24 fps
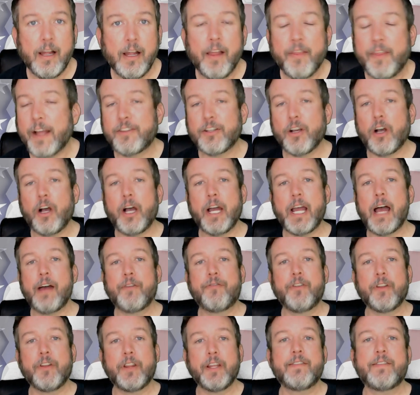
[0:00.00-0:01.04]
That's all I have
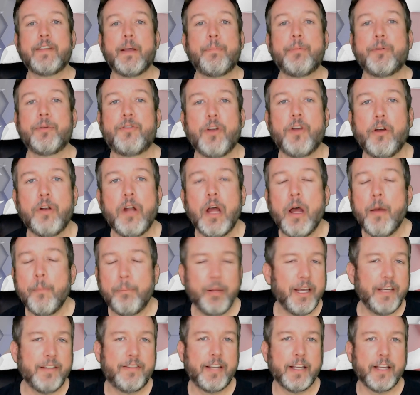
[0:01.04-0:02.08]
for this episode.
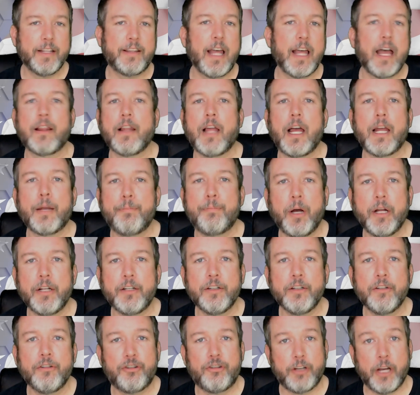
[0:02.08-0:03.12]
Please hit that like
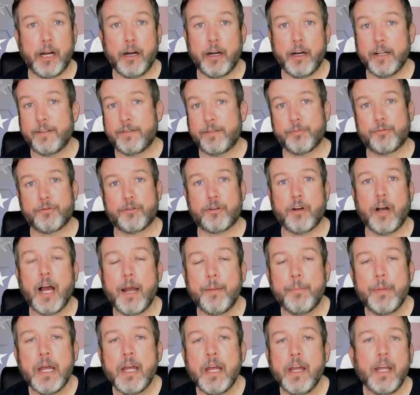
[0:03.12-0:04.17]
button, share, and
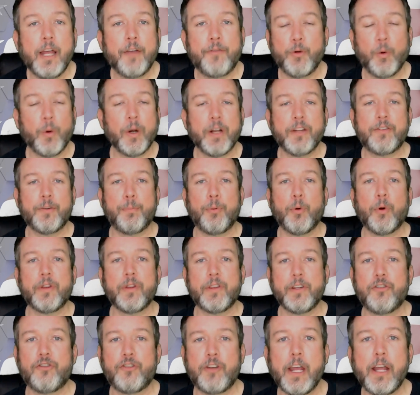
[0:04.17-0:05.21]
subscribe. If you want to support
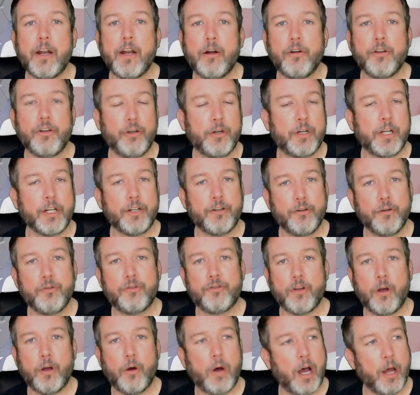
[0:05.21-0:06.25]
this channel, you can do
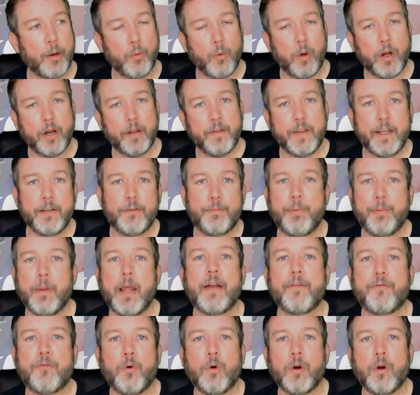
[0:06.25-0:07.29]
so on one of these
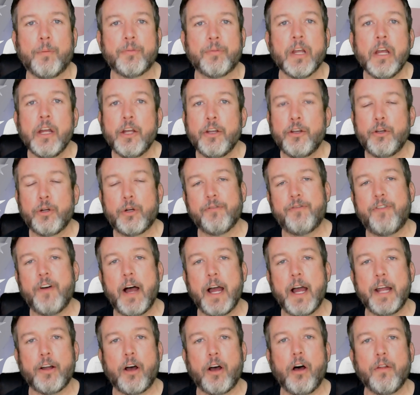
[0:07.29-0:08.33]
platforms. You can
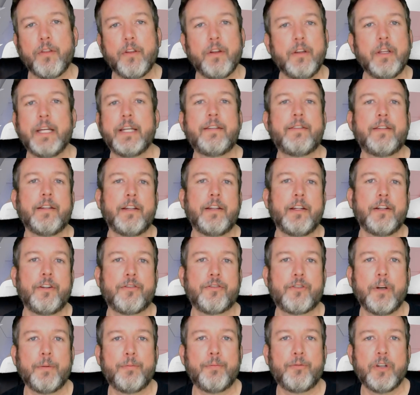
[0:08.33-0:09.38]
find all the links in the
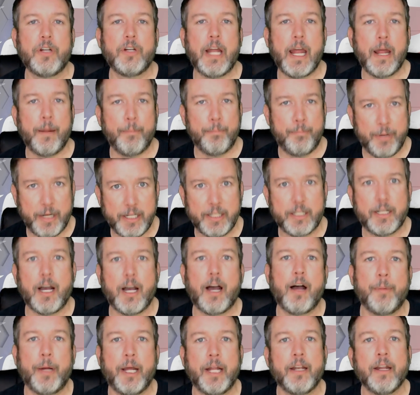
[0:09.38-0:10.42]
description and pinned
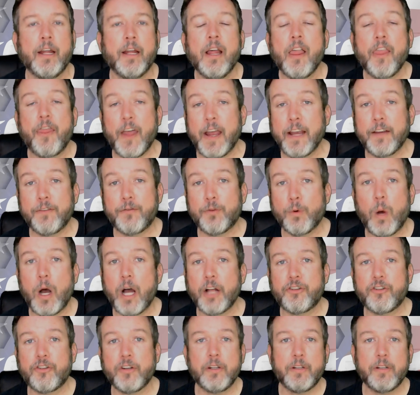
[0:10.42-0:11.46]
comment. Thanks for
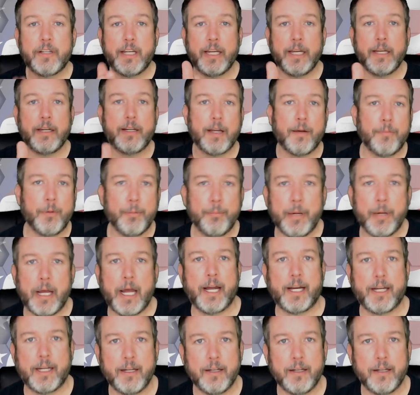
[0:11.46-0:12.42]
watching. Keep coming back.